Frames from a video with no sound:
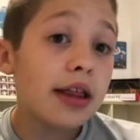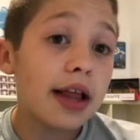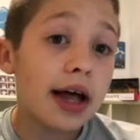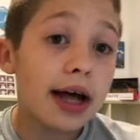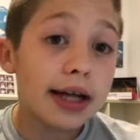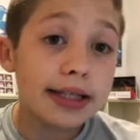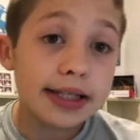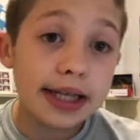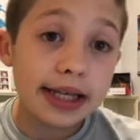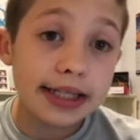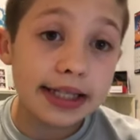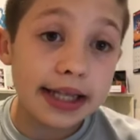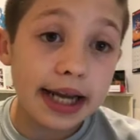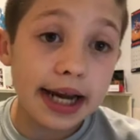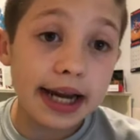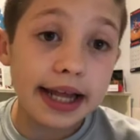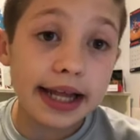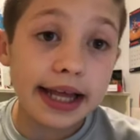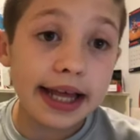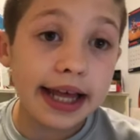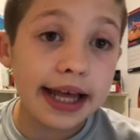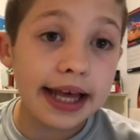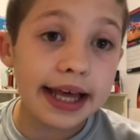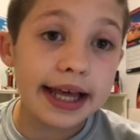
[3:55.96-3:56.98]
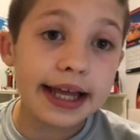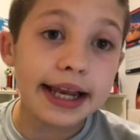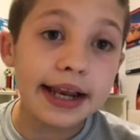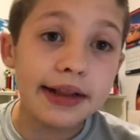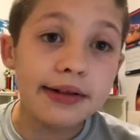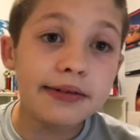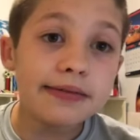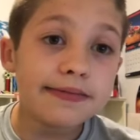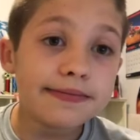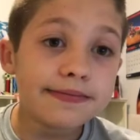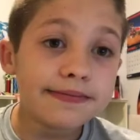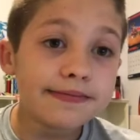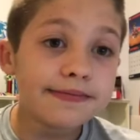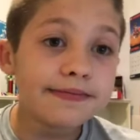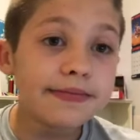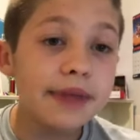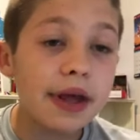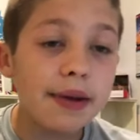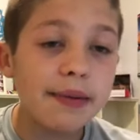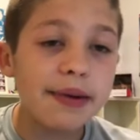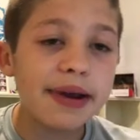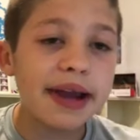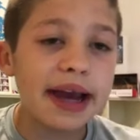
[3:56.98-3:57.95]
as I said in
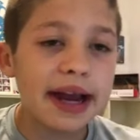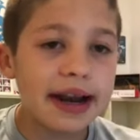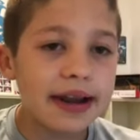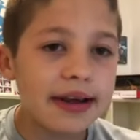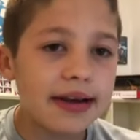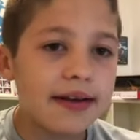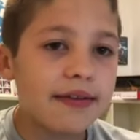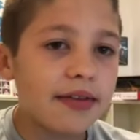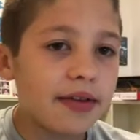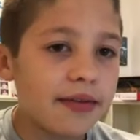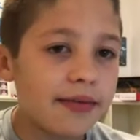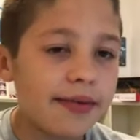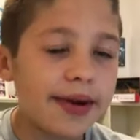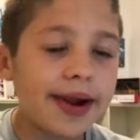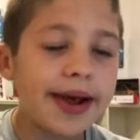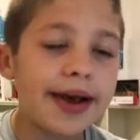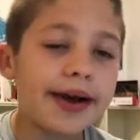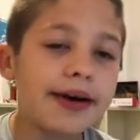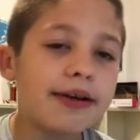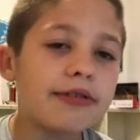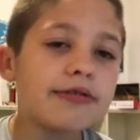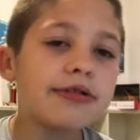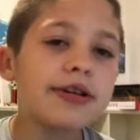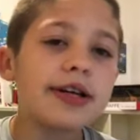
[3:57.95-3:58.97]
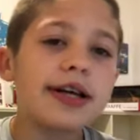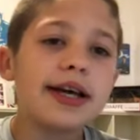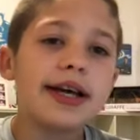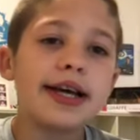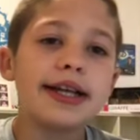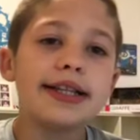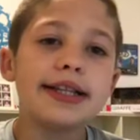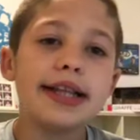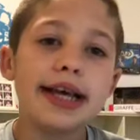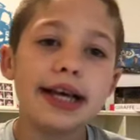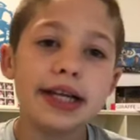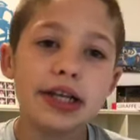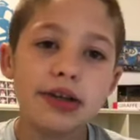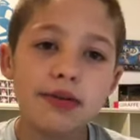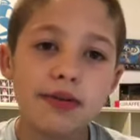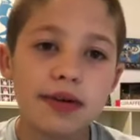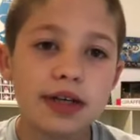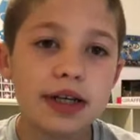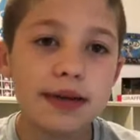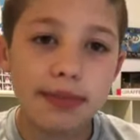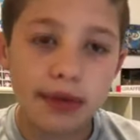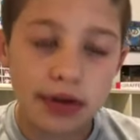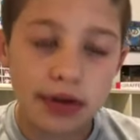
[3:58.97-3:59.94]
the beginning of the video, and they do end up